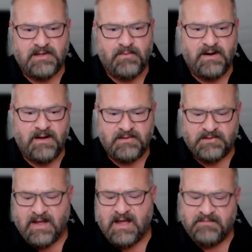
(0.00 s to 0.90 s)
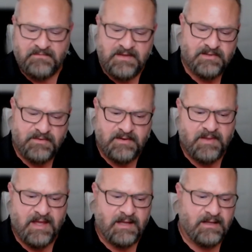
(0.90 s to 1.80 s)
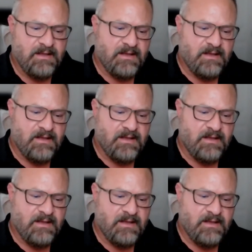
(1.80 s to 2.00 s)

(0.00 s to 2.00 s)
I'm, so I have the feature in the bag.